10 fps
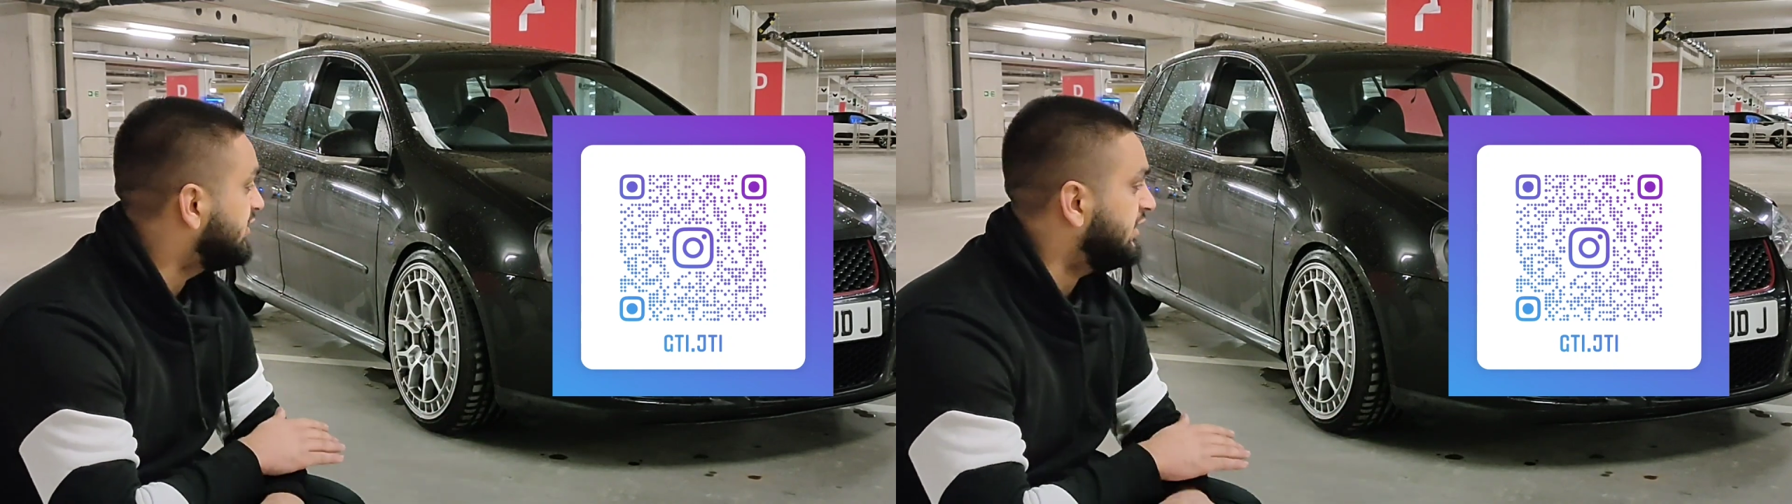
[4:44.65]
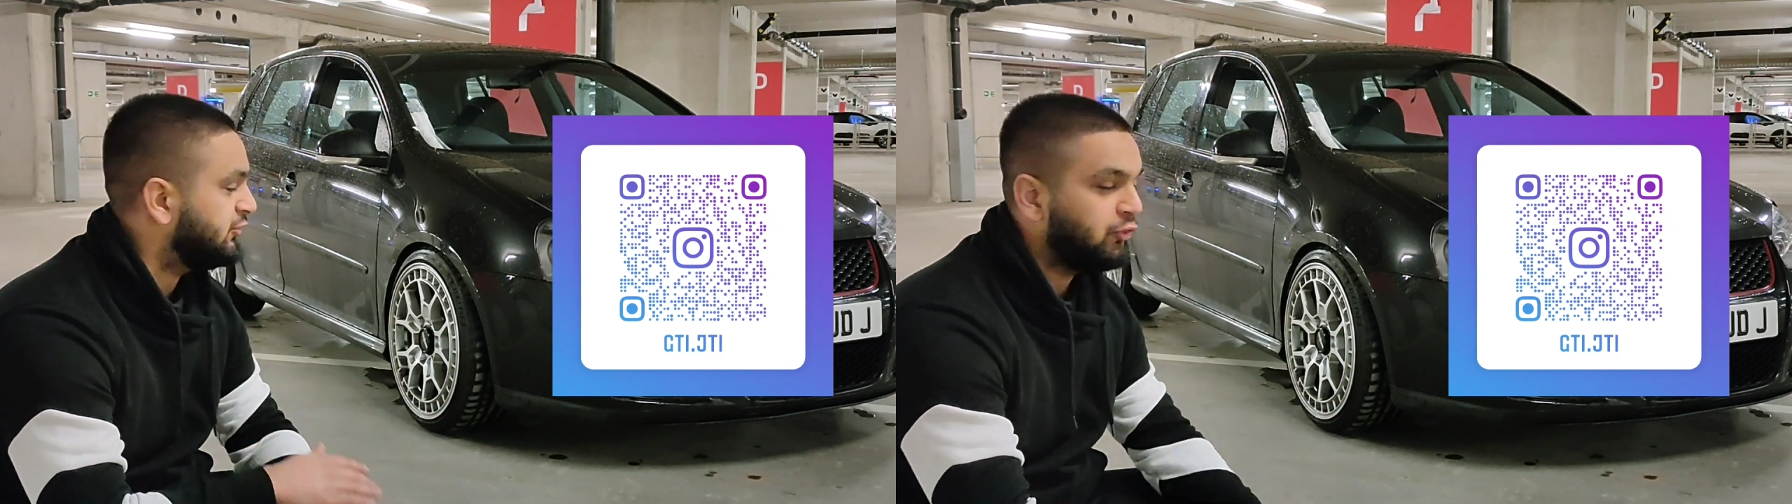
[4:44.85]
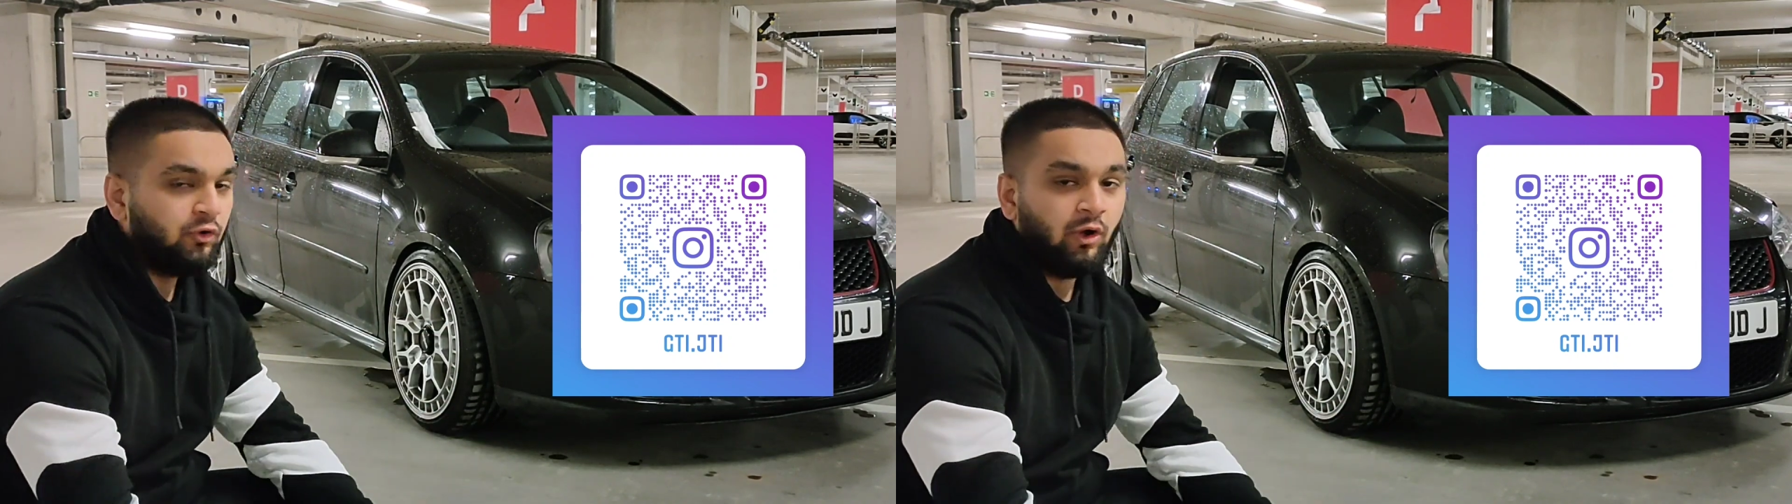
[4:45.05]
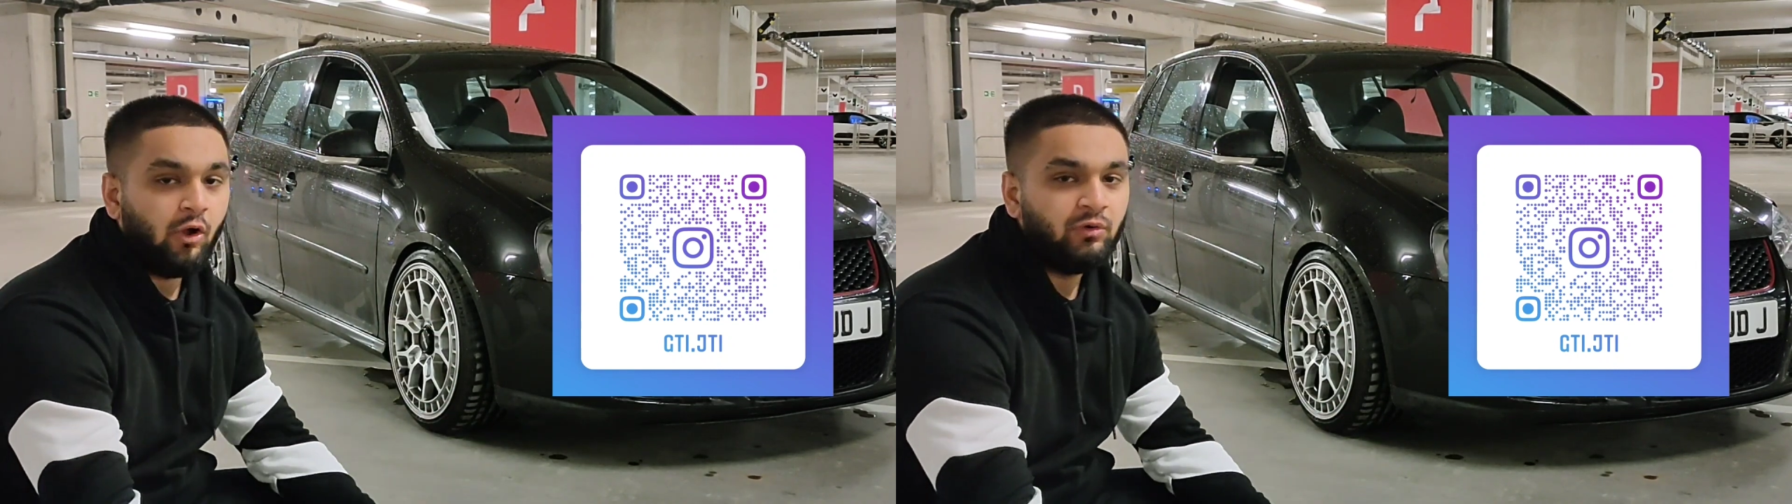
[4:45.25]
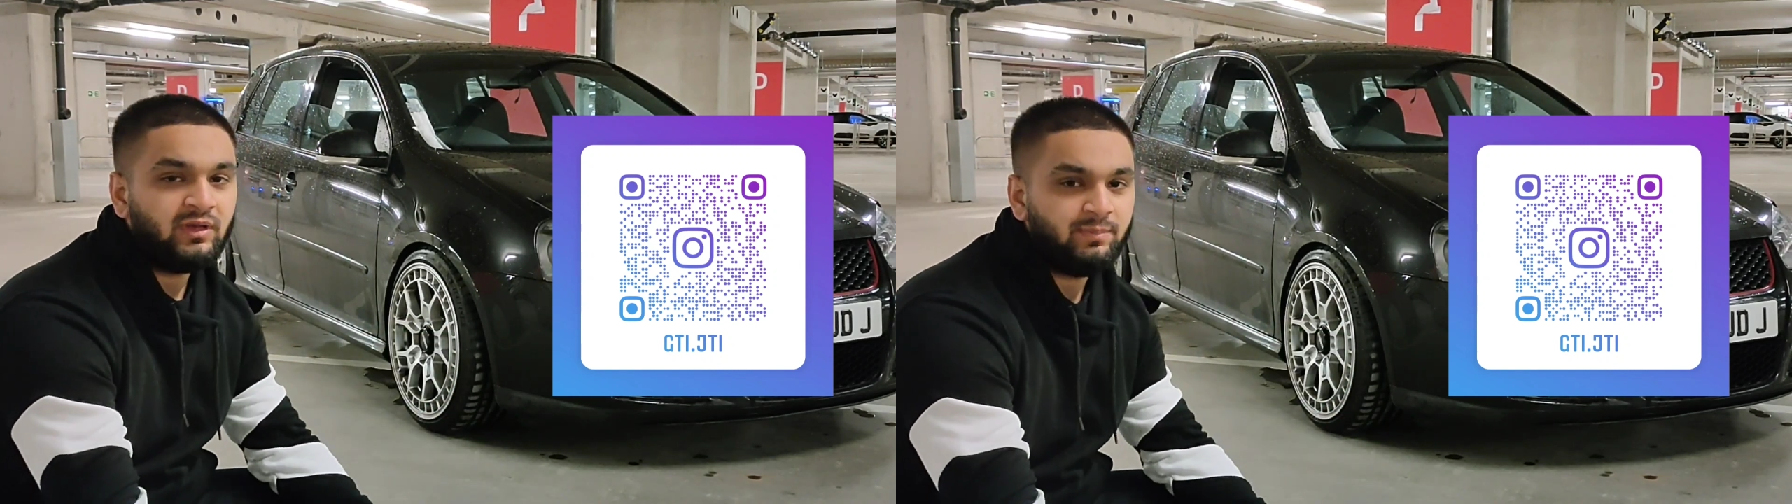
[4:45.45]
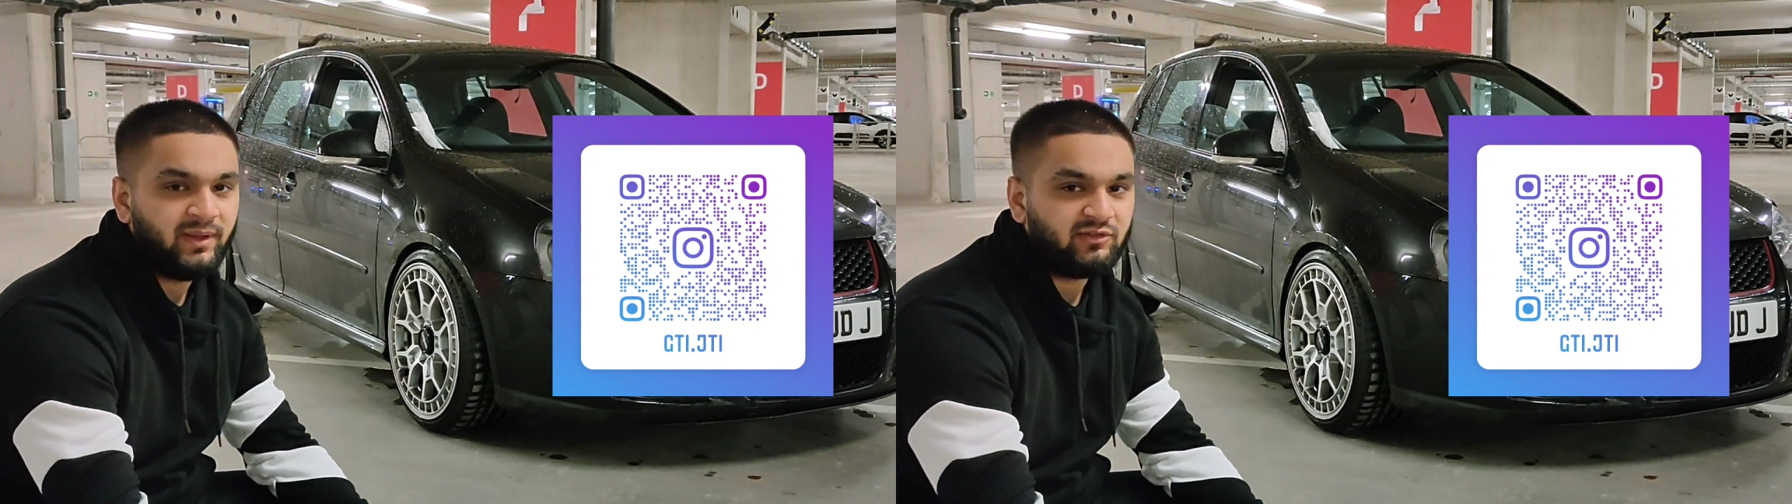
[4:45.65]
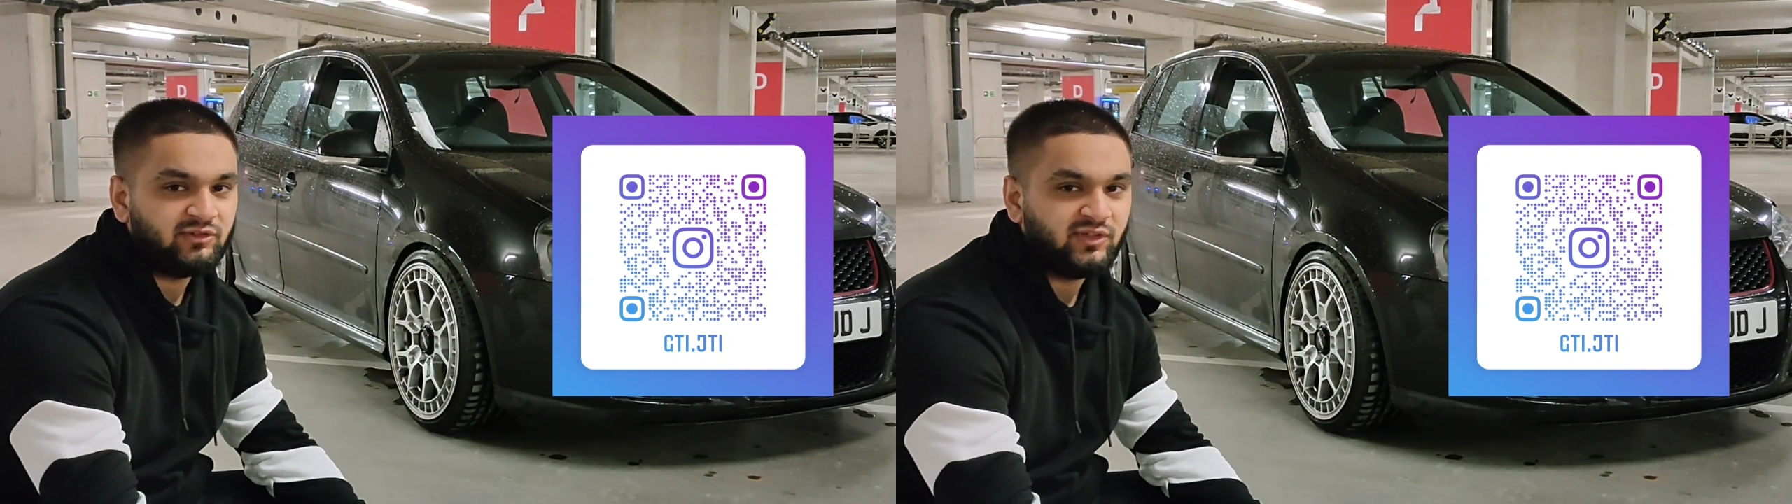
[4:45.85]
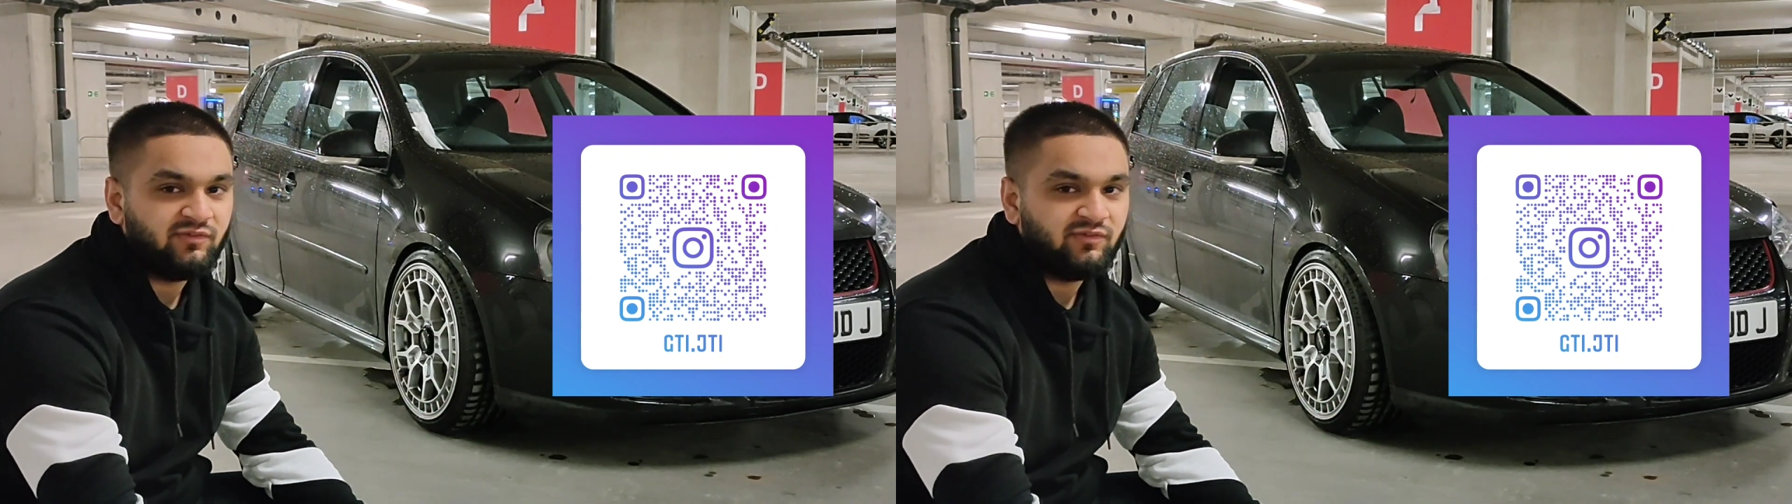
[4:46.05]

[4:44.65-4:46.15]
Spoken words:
so there's all only pictures